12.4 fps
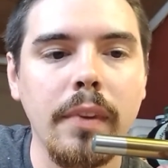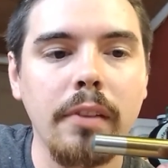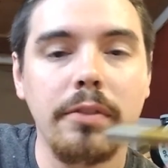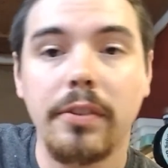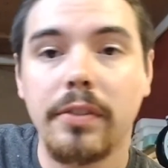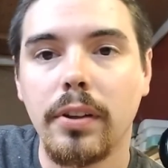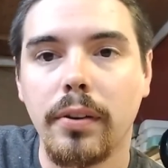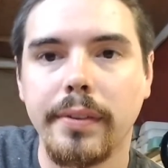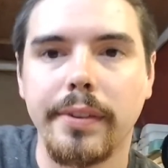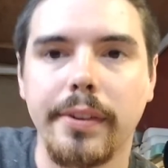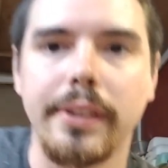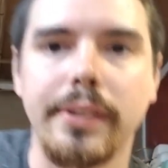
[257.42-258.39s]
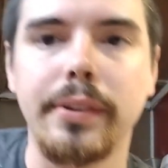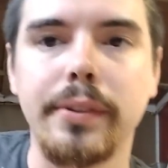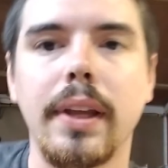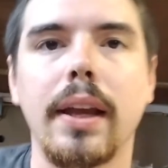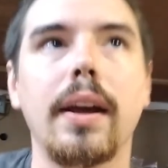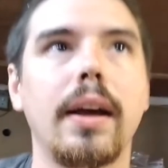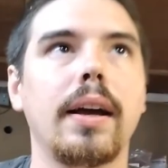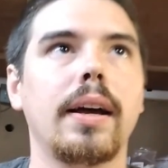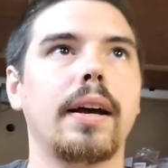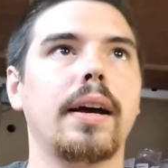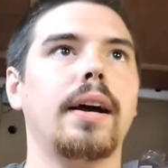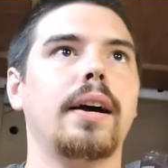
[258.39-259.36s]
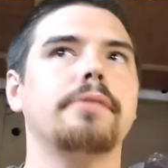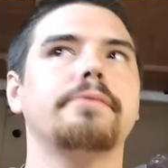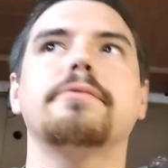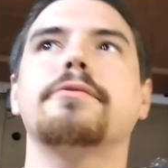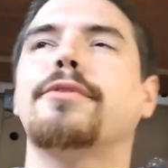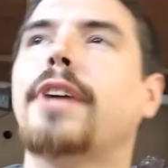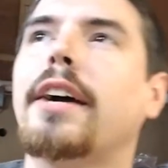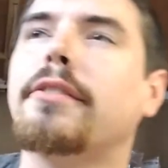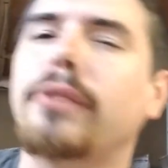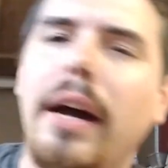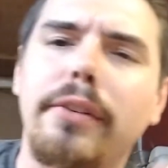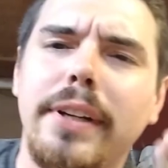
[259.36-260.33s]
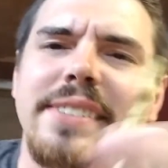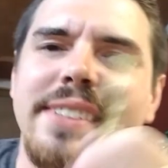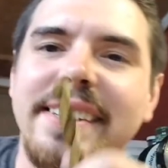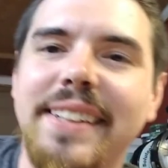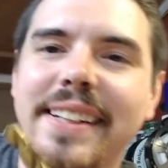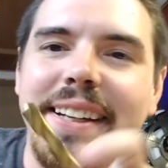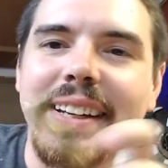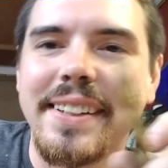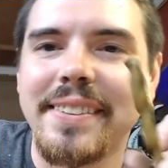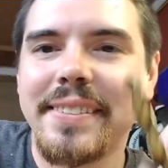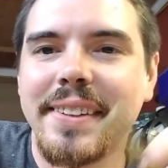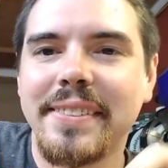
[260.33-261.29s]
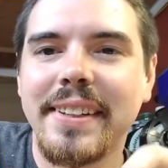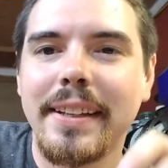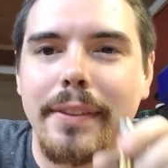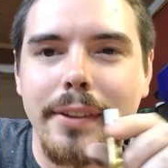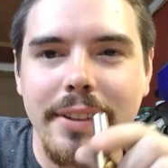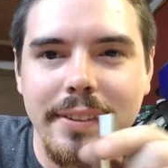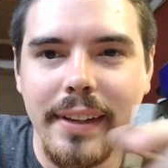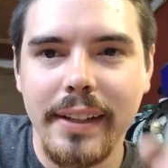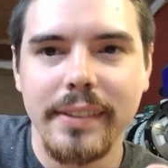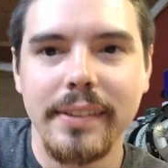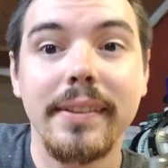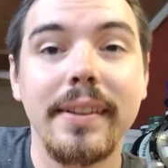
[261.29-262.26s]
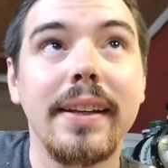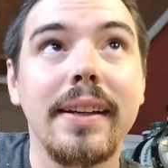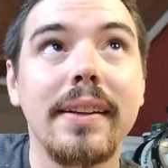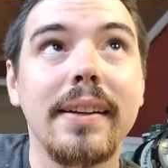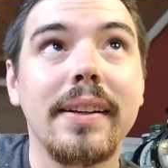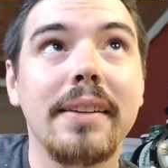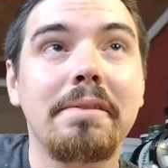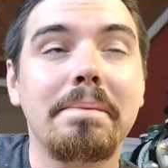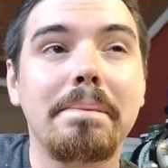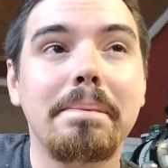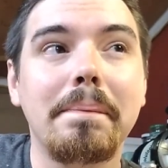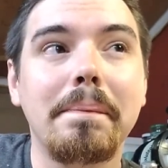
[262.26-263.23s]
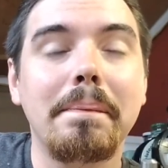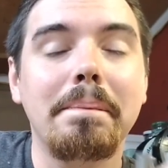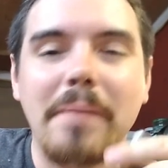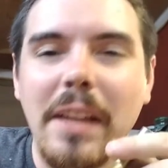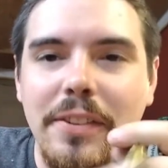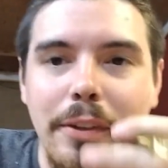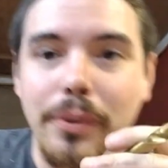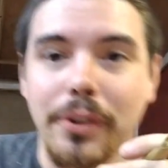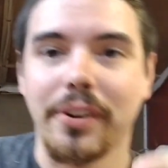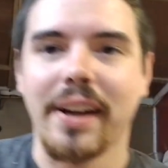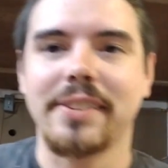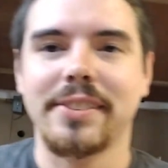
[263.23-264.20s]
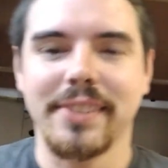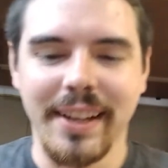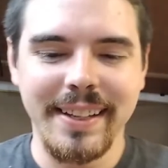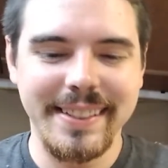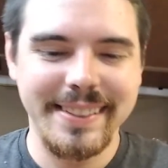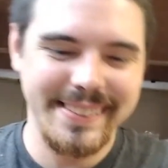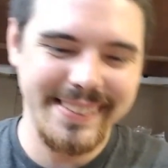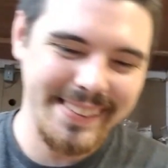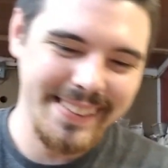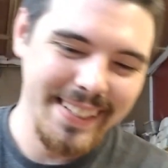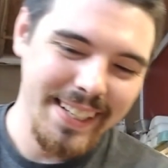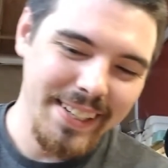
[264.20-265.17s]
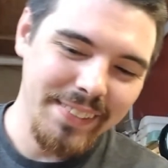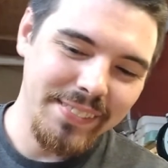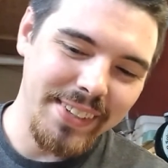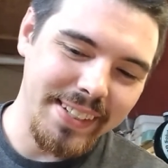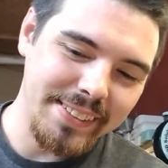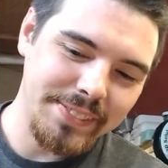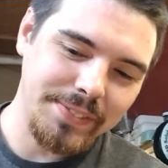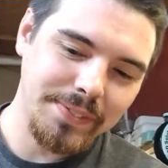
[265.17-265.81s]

15/32. How would I say that? 15/32? That seems correct. But